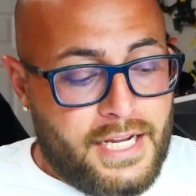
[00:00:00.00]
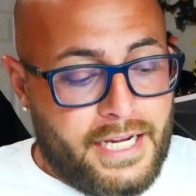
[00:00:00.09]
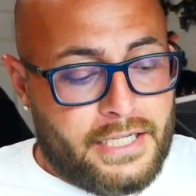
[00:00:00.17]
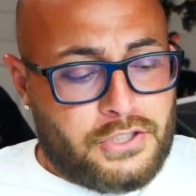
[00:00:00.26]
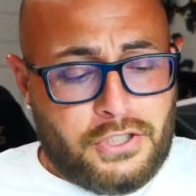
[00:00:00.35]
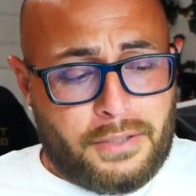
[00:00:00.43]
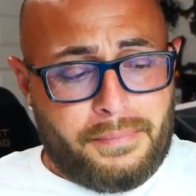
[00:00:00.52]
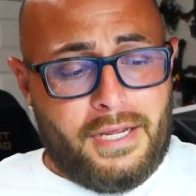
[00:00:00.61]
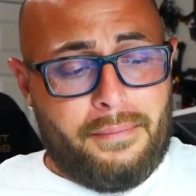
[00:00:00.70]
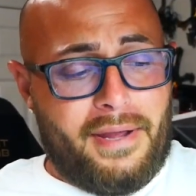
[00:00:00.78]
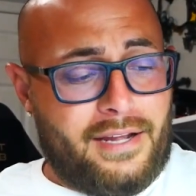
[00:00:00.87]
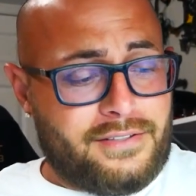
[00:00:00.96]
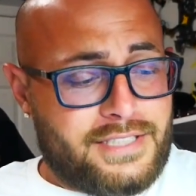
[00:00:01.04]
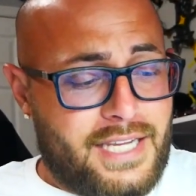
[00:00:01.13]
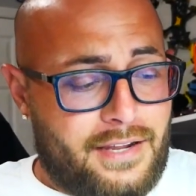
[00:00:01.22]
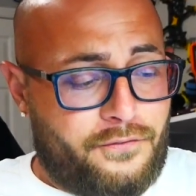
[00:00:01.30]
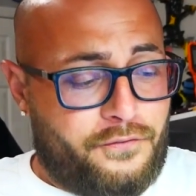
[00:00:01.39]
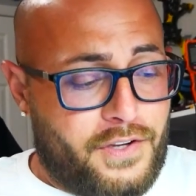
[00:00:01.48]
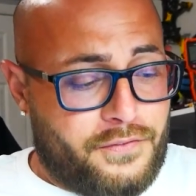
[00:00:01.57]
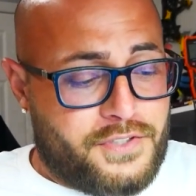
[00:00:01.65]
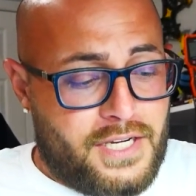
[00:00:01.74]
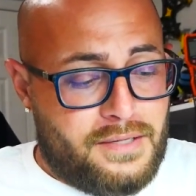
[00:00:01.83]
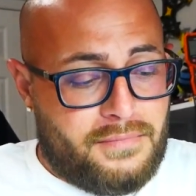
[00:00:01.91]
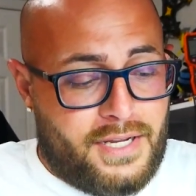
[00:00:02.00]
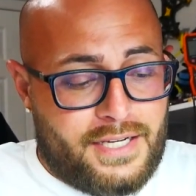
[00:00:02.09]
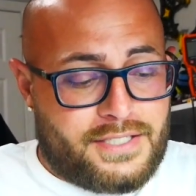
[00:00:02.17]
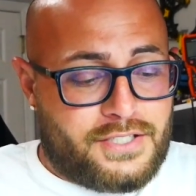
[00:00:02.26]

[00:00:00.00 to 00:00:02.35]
It took me about 10-15 minutes.